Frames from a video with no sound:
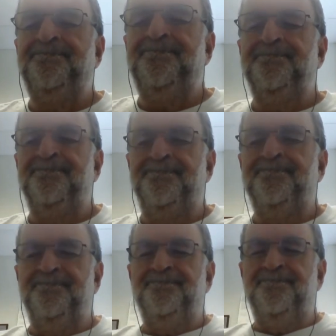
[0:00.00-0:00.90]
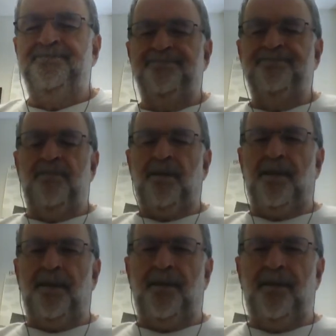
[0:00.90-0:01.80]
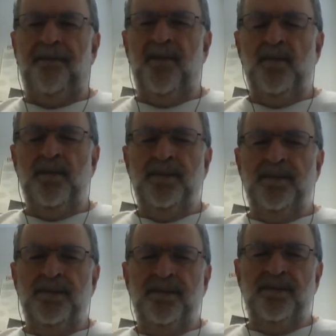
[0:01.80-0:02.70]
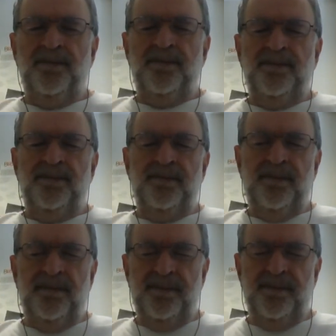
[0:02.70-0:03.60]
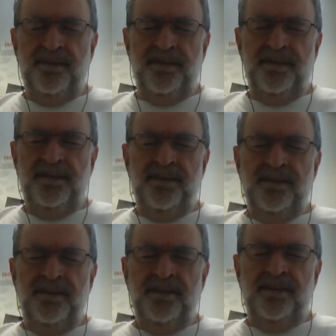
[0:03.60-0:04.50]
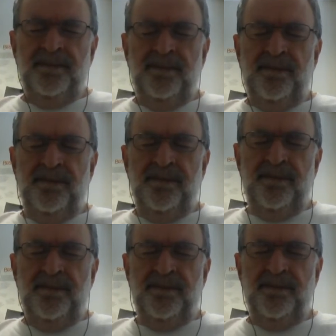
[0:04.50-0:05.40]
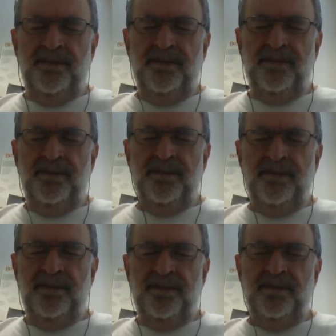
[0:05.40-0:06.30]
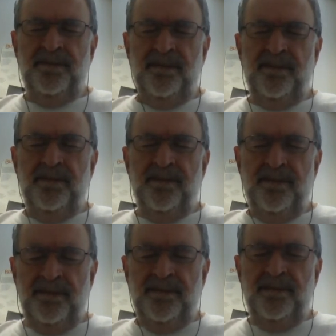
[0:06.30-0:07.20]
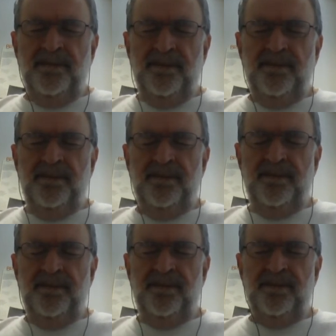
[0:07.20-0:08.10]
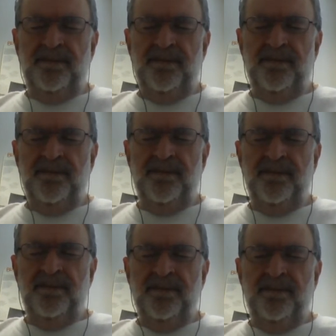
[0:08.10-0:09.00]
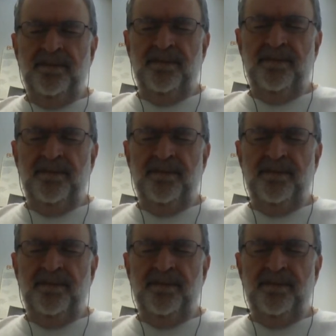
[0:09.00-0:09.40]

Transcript: So if I left a 254 generator on, for example, in our lab or in my condo, does it have any health risk to me?